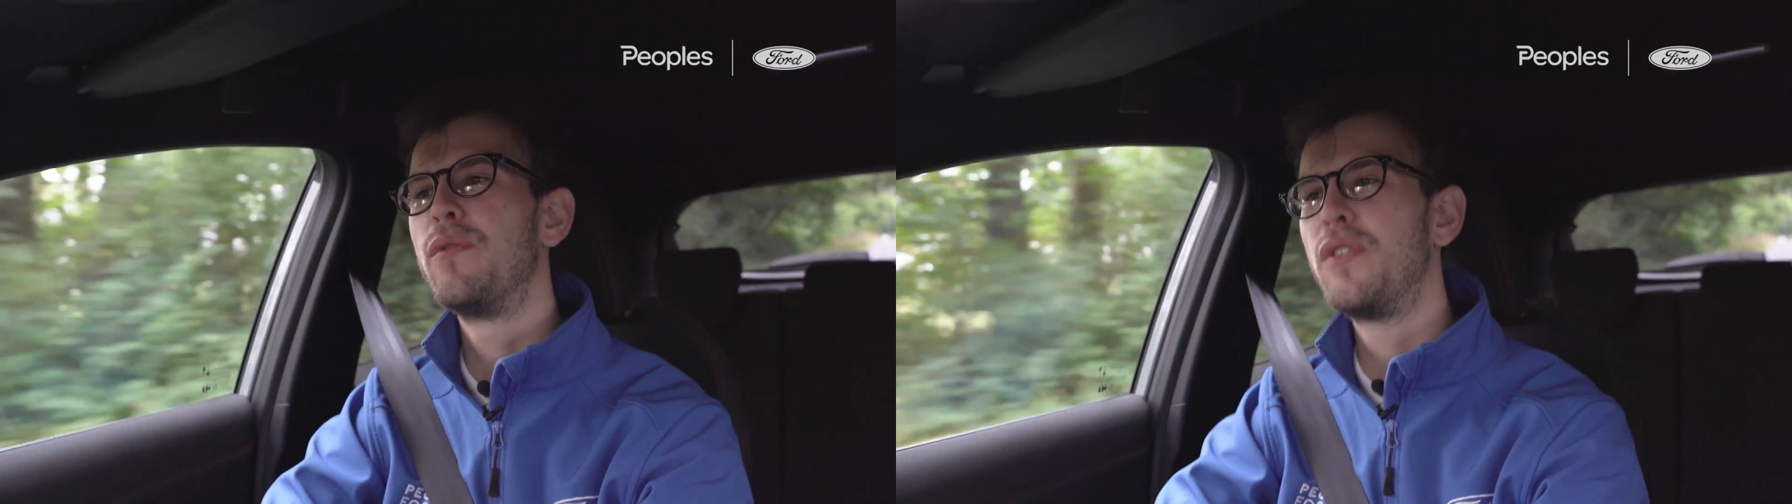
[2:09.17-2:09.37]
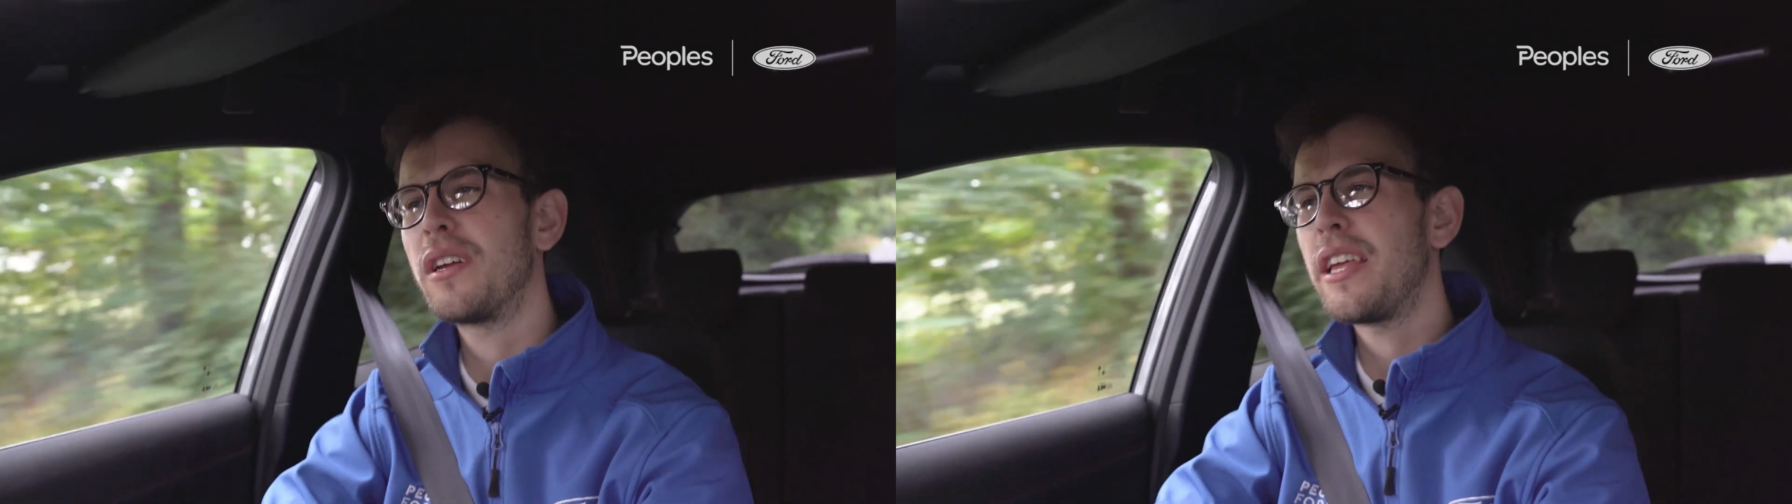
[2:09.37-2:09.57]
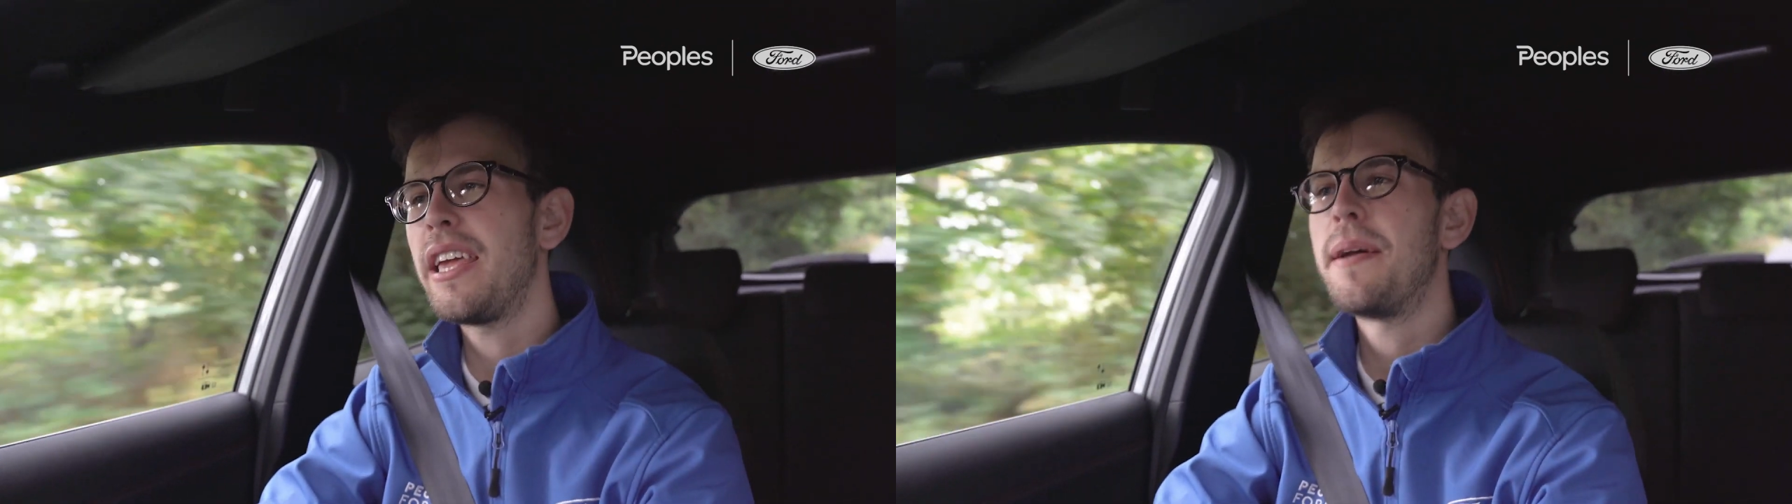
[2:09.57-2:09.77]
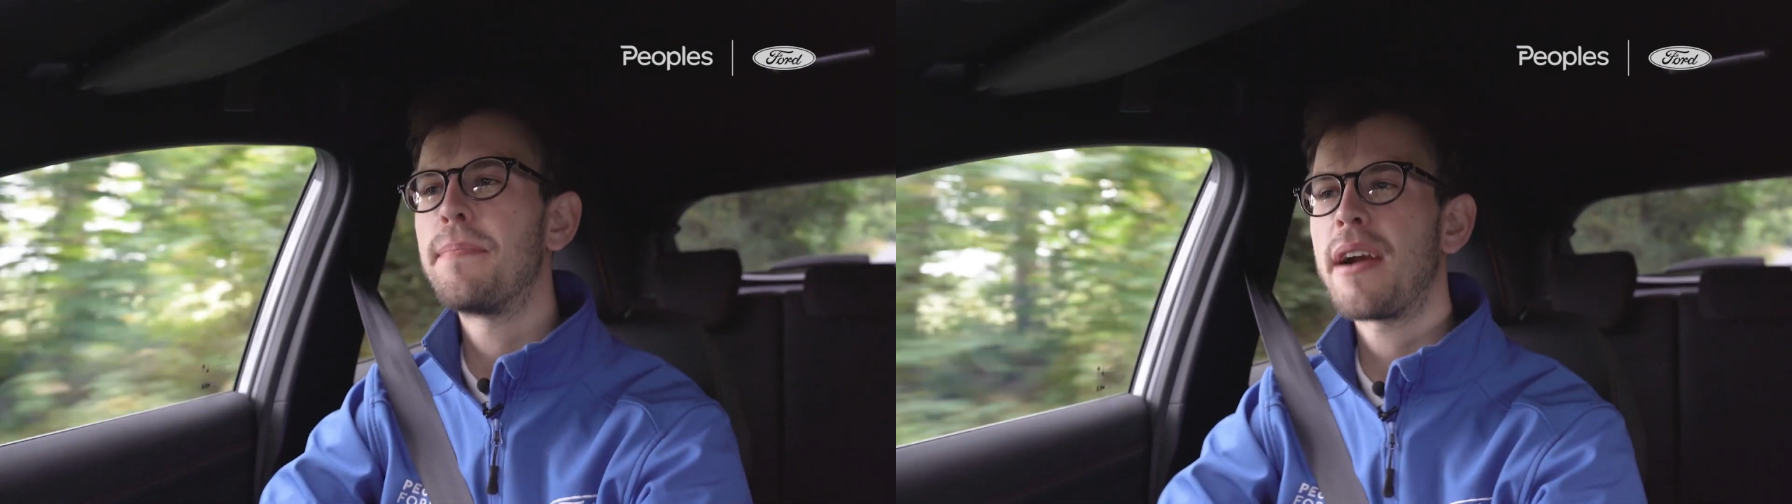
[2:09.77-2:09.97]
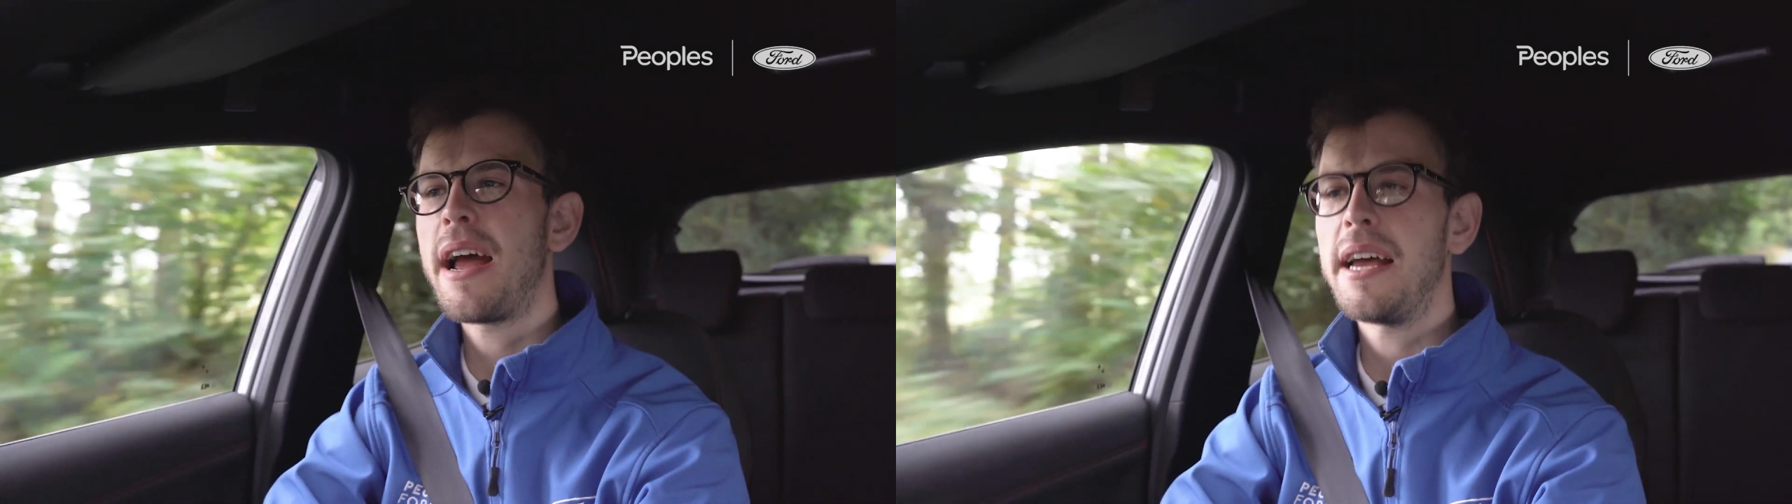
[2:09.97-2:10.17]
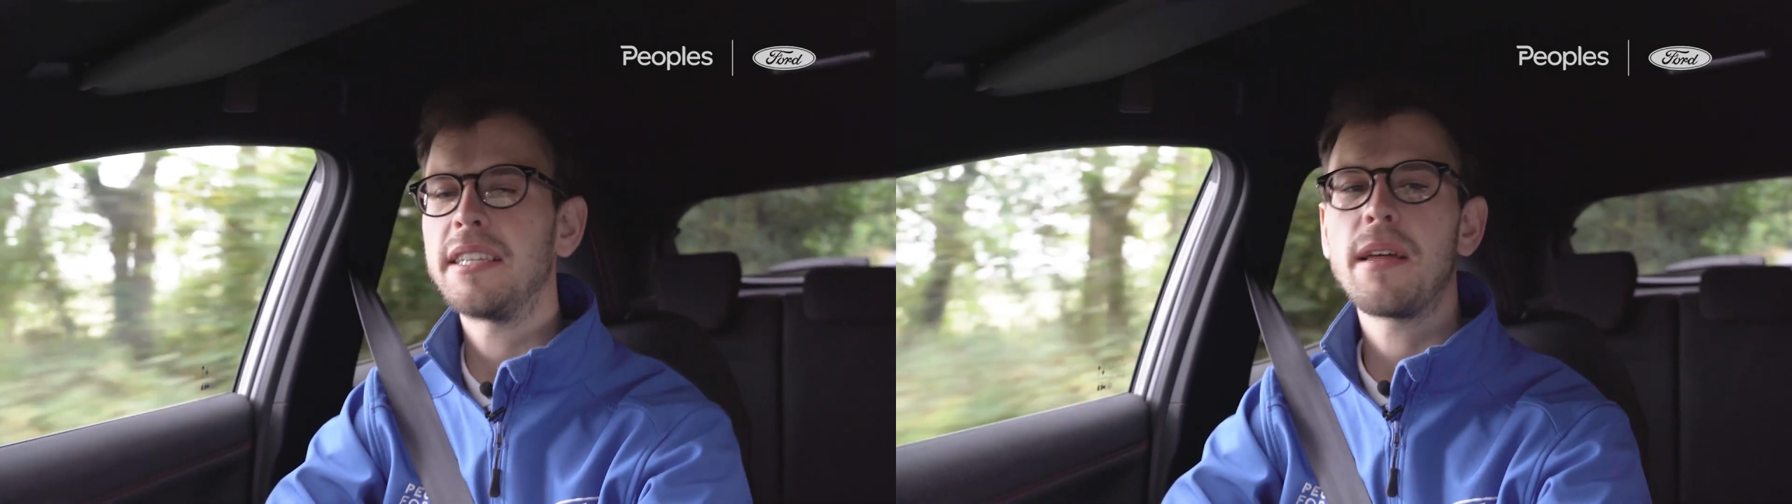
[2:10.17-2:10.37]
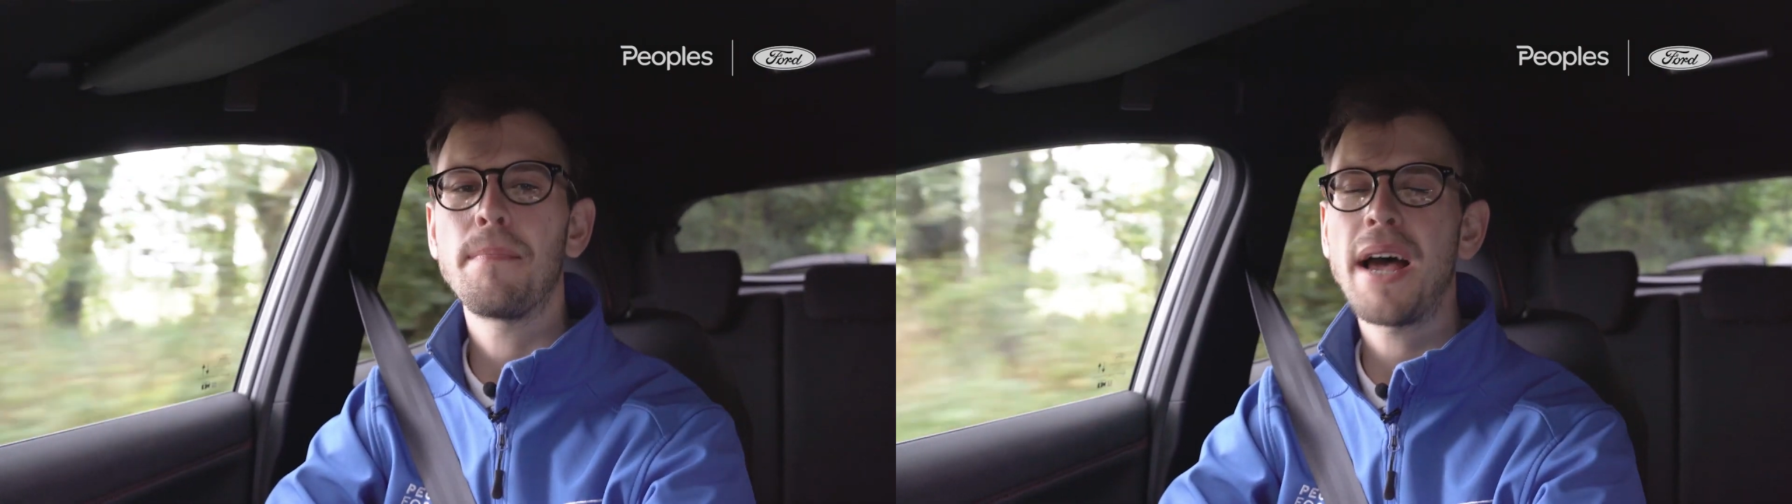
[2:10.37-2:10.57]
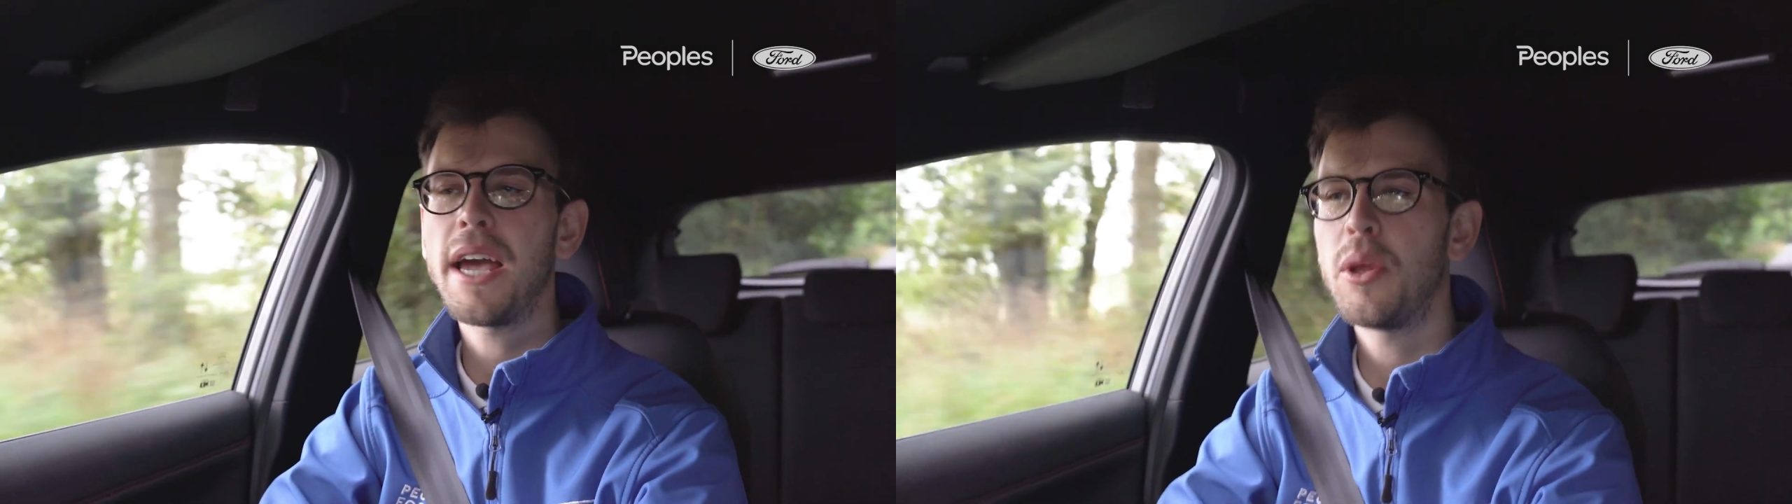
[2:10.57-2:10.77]
really impressed
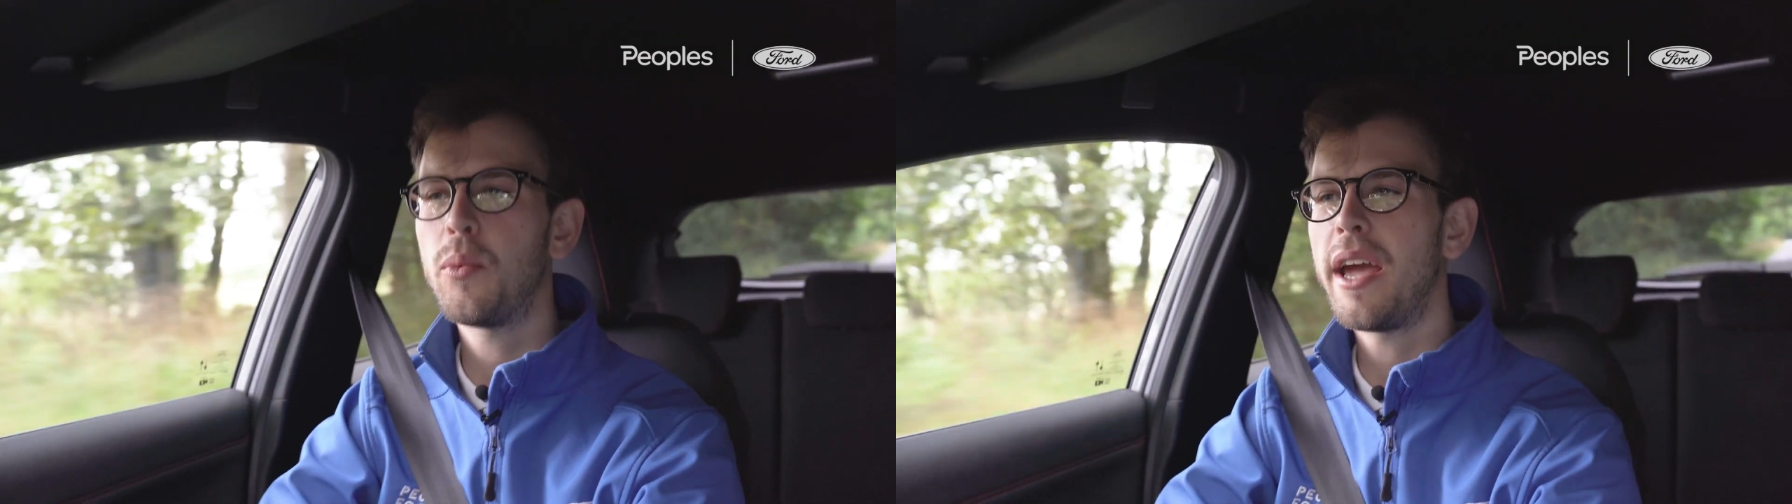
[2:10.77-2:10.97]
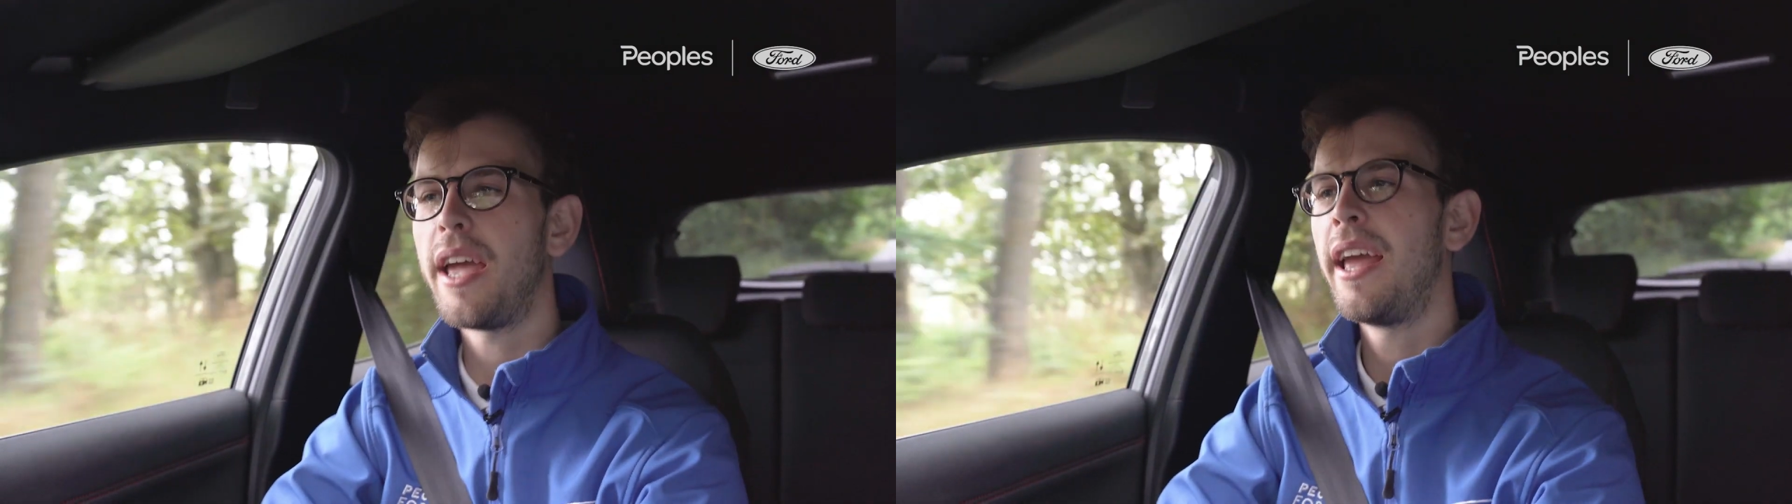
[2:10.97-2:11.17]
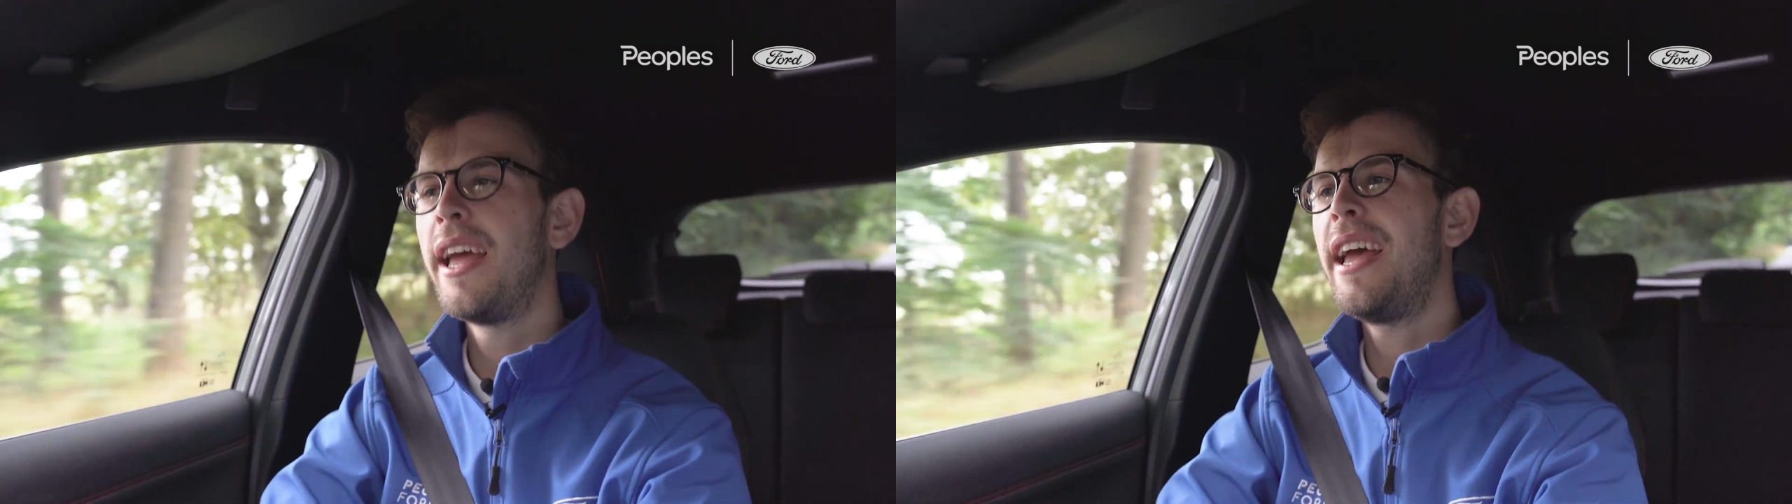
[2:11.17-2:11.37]
by the way